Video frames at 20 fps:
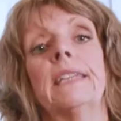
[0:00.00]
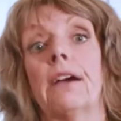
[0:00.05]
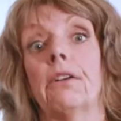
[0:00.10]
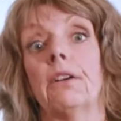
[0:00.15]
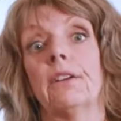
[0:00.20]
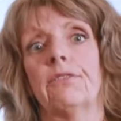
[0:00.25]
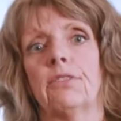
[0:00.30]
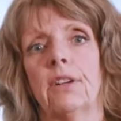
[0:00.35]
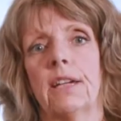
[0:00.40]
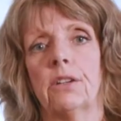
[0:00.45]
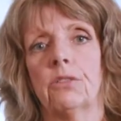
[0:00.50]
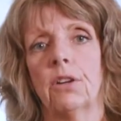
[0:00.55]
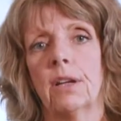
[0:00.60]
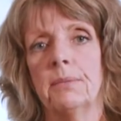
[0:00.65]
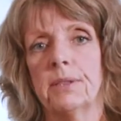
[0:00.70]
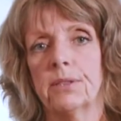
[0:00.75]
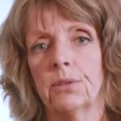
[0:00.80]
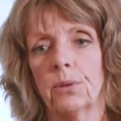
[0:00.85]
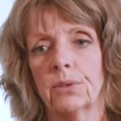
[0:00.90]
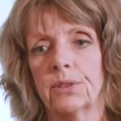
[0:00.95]
dairy-free
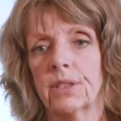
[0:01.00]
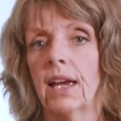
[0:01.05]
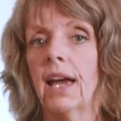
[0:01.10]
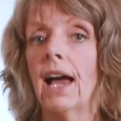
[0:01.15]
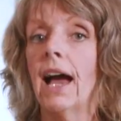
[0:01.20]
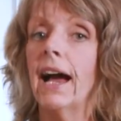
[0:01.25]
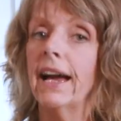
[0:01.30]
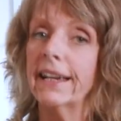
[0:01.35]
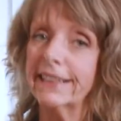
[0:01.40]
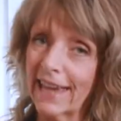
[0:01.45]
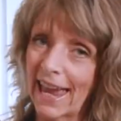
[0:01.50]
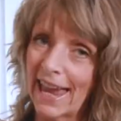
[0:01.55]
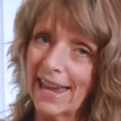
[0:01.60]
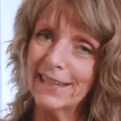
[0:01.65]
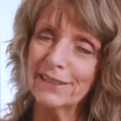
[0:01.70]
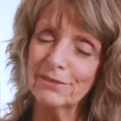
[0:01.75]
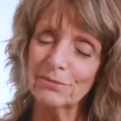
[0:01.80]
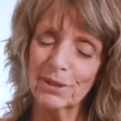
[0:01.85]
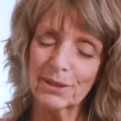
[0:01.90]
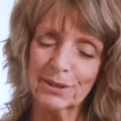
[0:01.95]
creamy sauce,
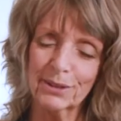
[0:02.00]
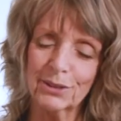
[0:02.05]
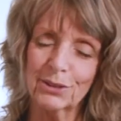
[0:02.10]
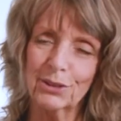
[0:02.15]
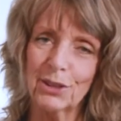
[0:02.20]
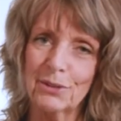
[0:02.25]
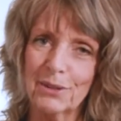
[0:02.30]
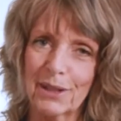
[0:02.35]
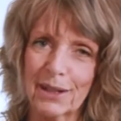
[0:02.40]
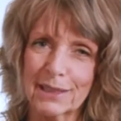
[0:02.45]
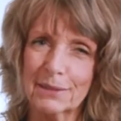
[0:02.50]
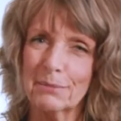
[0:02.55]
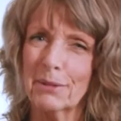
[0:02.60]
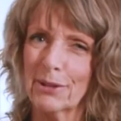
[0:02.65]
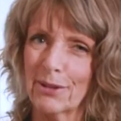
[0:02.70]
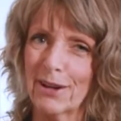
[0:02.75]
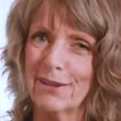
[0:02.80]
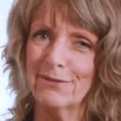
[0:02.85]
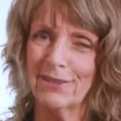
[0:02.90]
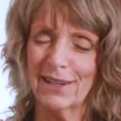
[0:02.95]
again with cashew nuts. I'm a
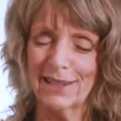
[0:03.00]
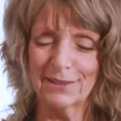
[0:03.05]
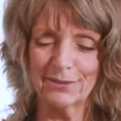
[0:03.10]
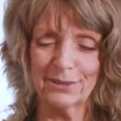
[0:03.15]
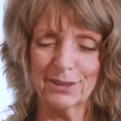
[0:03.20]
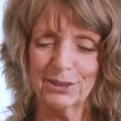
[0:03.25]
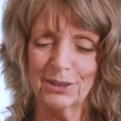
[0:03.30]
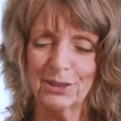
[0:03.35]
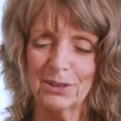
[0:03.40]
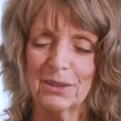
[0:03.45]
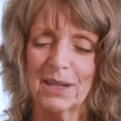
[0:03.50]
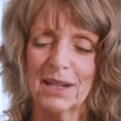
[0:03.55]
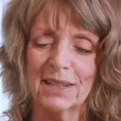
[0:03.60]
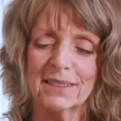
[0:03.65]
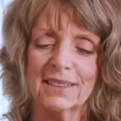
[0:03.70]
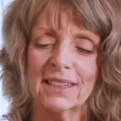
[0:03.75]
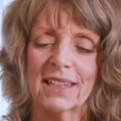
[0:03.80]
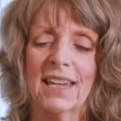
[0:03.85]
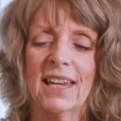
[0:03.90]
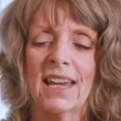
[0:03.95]
great fan of cashew
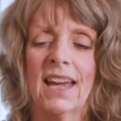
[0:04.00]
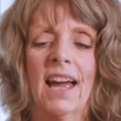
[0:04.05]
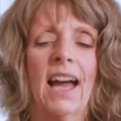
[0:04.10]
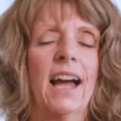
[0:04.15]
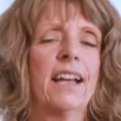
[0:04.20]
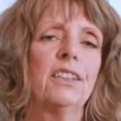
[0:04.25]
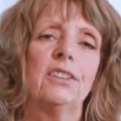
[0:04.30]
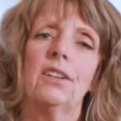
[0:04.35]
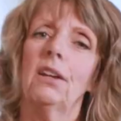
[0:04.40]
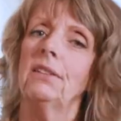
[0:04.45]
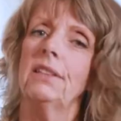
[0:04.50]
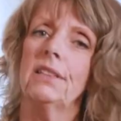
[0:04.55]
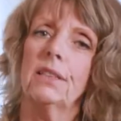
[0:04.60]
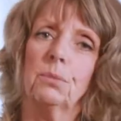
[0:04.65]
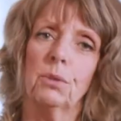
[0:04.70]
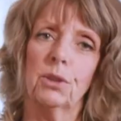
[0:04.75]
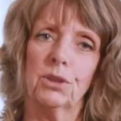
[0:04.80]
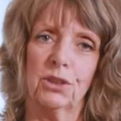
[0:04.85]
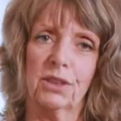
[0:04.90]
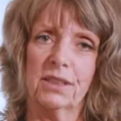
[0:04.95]
nuts. And you don't need
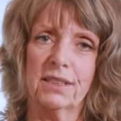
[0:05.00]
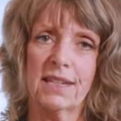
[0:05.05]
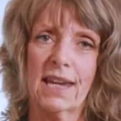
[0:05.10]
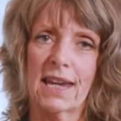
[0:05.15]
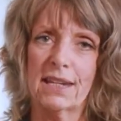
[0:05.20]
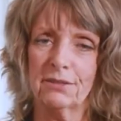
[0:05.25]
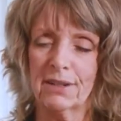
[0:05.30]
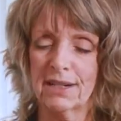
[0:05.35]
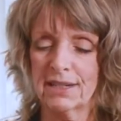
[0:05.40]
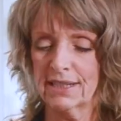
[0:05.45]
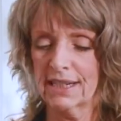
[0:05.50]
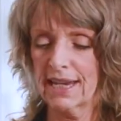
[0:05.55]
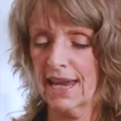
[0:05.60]
to wash your container out